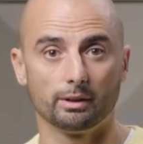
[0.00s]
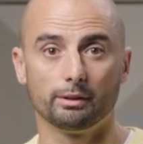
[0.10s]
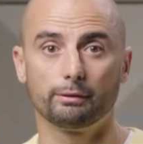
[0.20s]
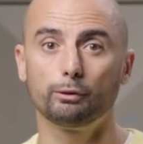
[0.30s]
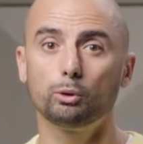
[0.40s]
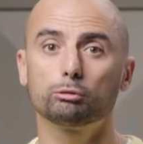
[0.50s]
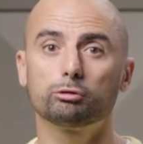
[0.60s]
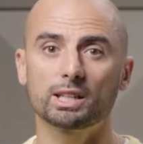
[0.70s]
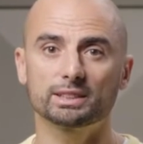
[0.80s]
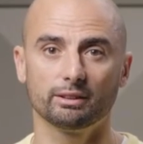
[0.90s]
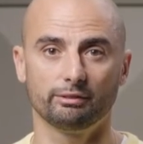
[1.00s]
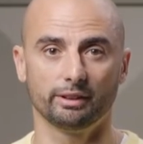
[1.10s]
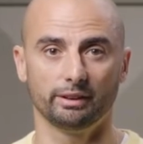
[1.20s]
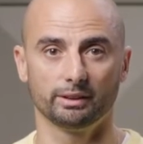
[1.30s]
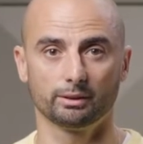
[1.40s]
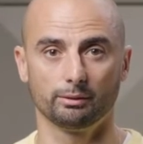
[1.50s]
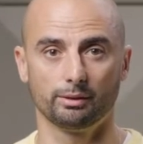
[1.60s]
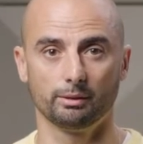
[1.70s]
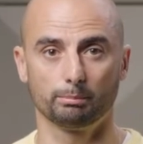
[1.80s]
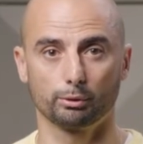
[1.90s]
The full raster variant of
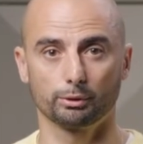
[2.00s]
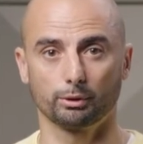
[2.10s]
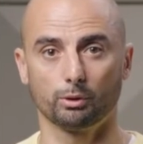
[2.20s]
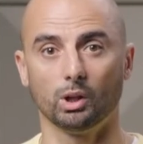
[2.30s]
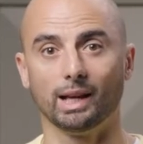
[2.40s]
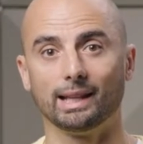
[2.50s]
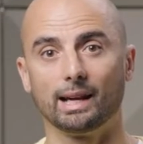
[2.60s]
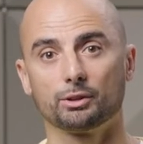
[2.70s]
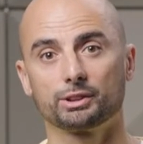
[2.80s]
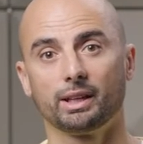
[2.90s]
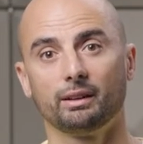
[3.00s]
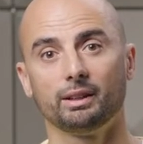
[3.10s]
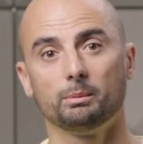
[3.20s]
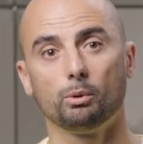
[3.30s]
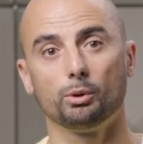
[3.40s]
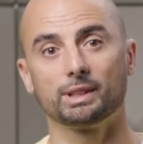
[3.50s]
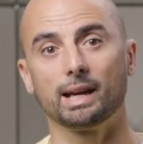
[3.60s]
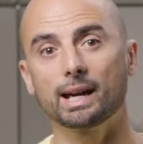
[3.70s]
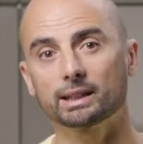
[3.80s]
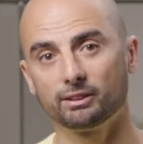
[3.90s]
the protocol allows carrying both
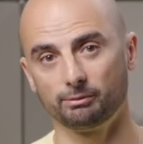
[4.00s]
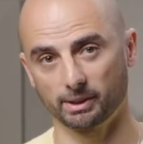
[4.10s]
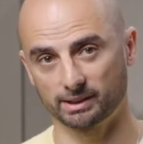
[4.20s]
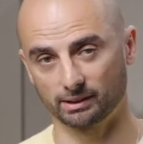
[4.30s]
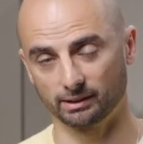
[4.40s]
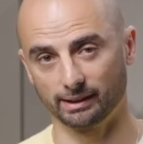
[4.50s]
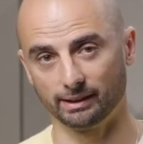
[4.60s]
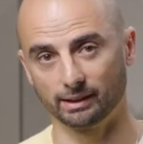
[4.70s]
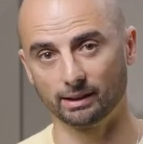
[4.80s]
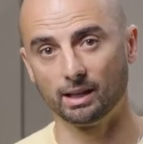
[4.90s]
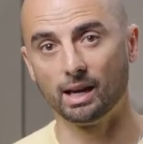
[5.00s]
active pixel data